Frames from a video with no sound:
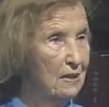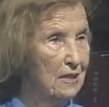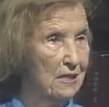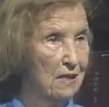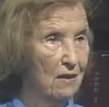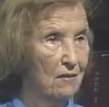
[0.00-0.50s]

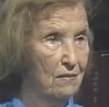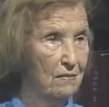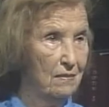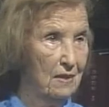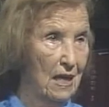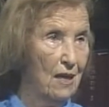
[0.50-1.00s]
So
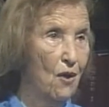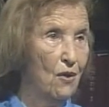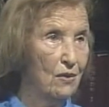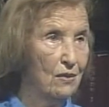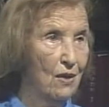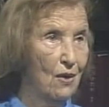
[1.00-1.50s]
they
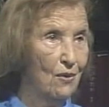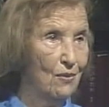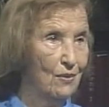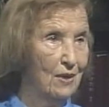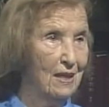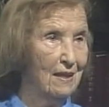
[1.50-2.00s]
all
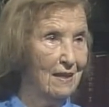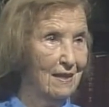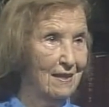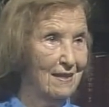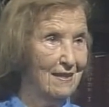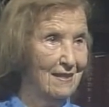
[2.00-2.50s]
know and
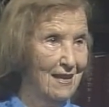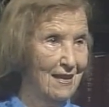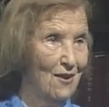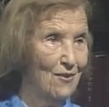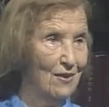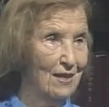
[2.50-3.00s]

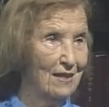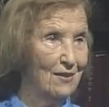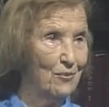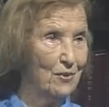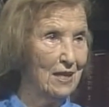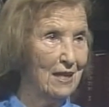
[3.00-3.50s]
they all
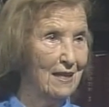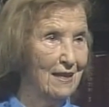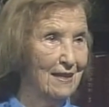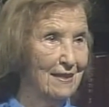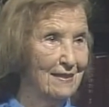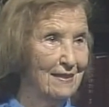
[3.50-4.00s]

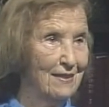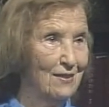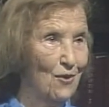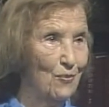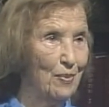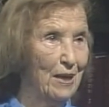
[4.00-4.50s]
agree and
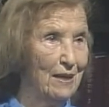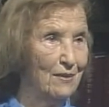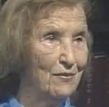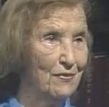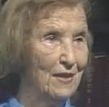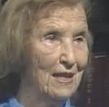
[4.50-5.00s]
no
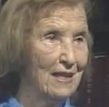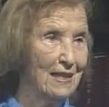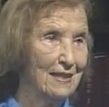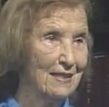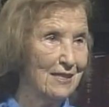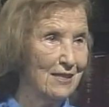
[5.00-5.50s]
bad
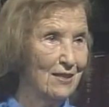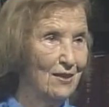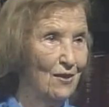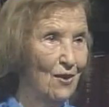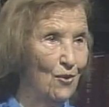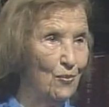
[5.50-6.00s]
feelings,
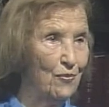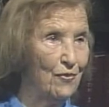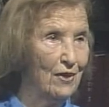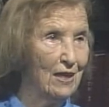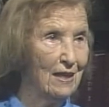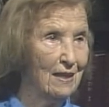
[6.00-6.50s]

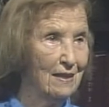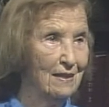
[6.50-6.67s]
hopefully.